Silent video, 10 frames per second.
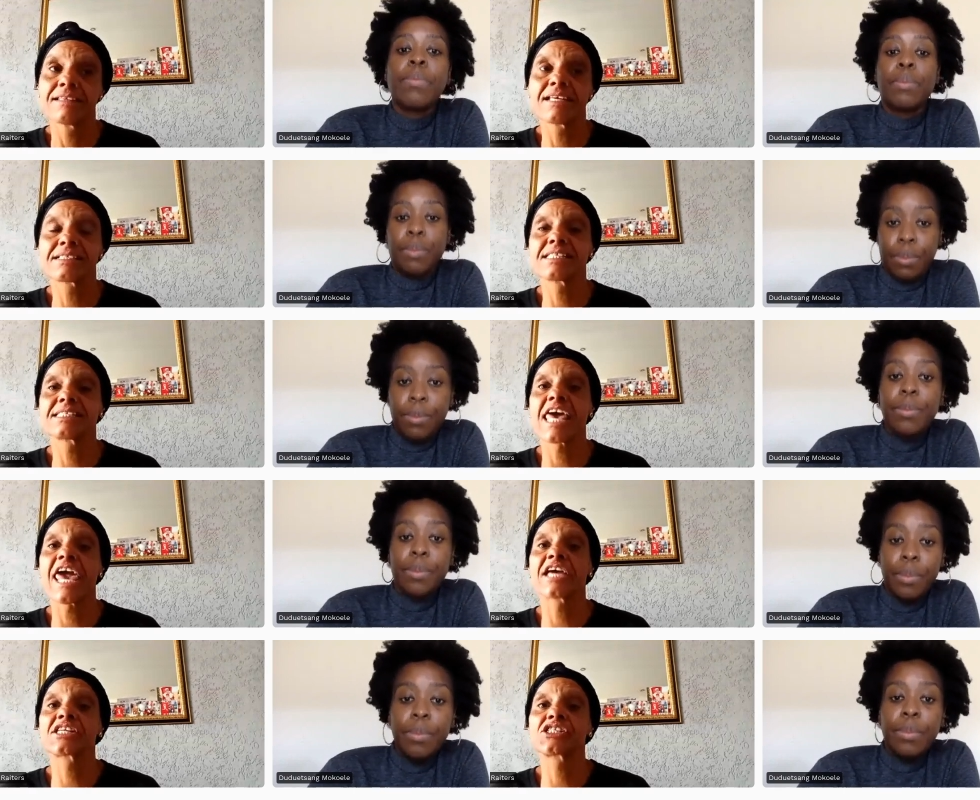Speaker 1: This is
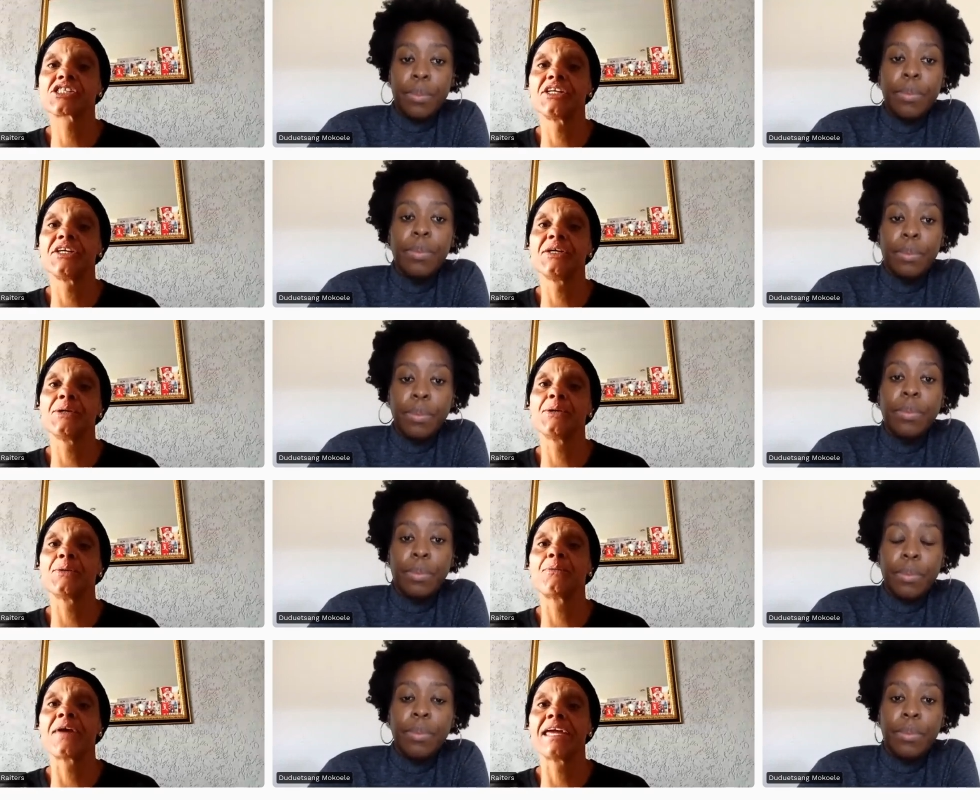
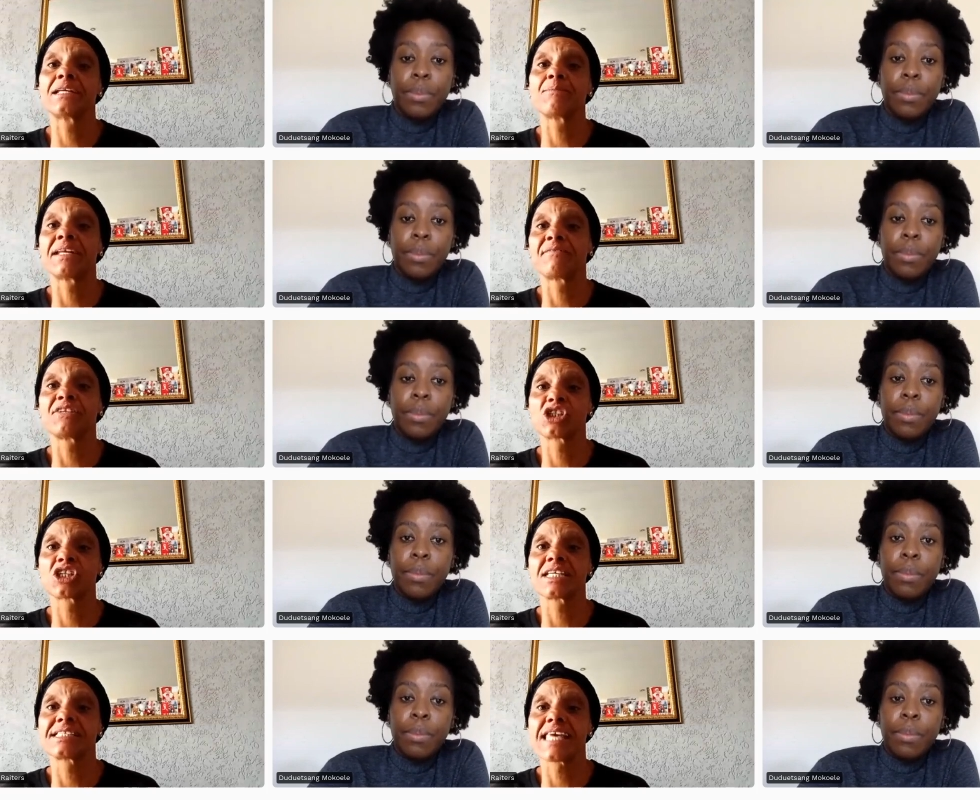actually where the
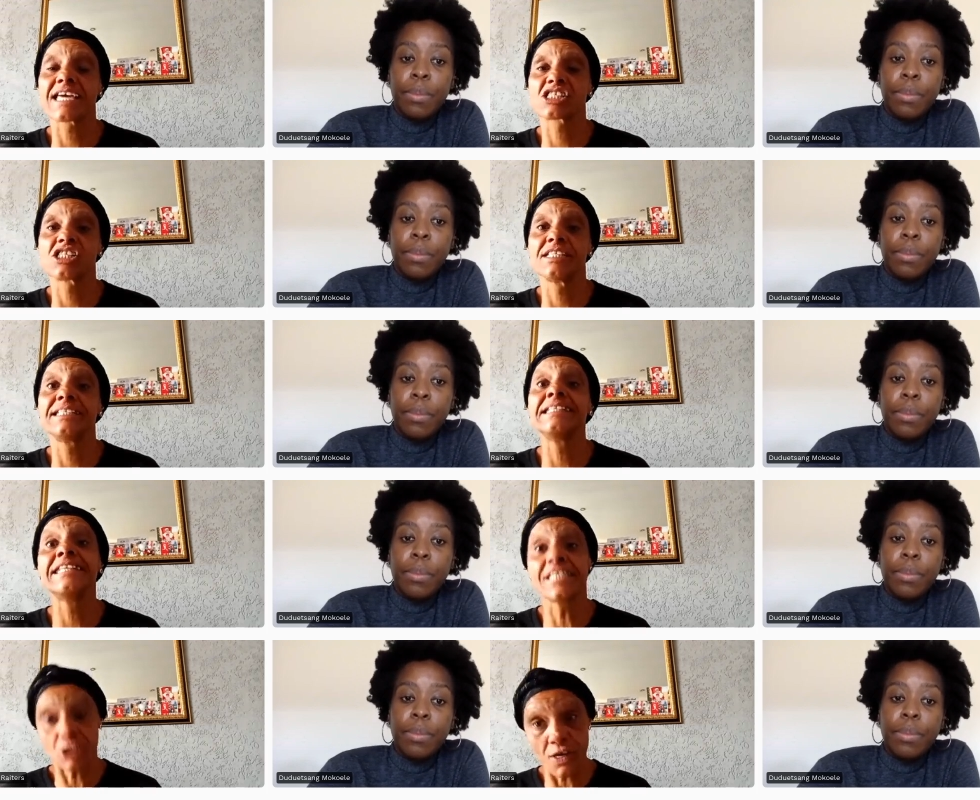beneficiaries actually
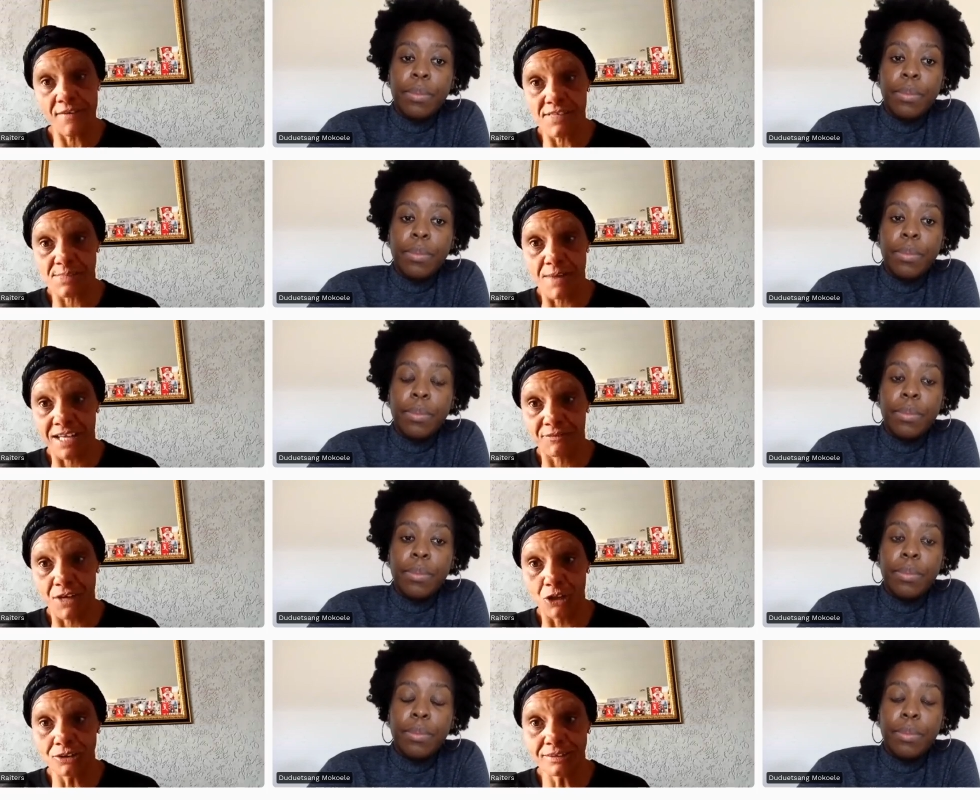need to have a
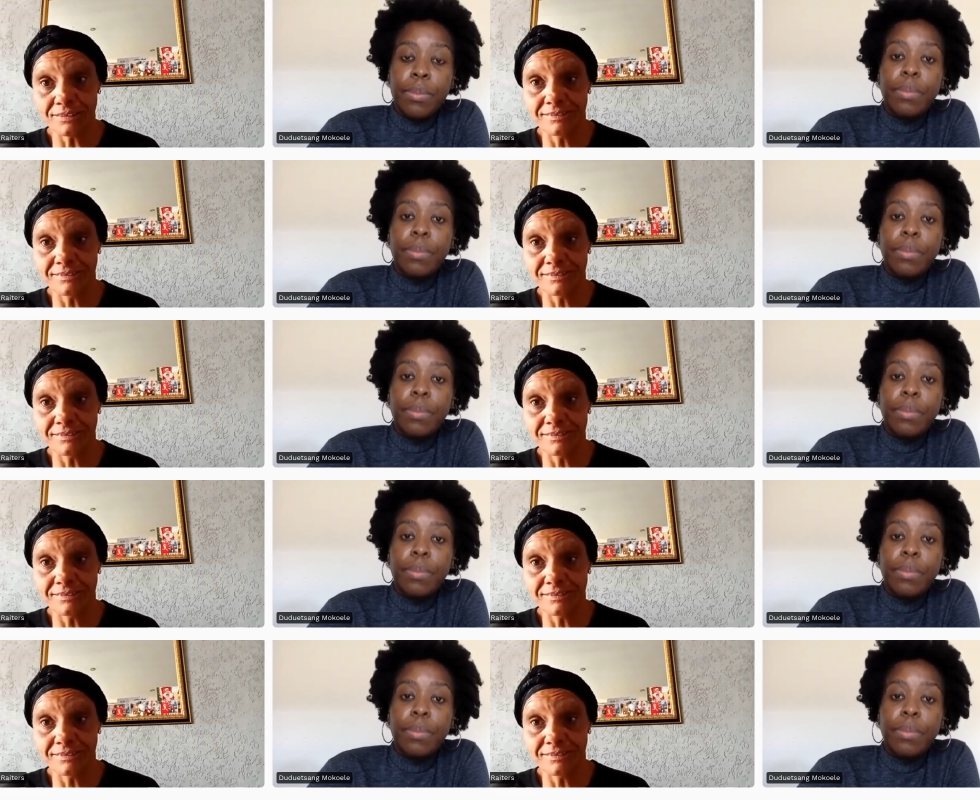smartphone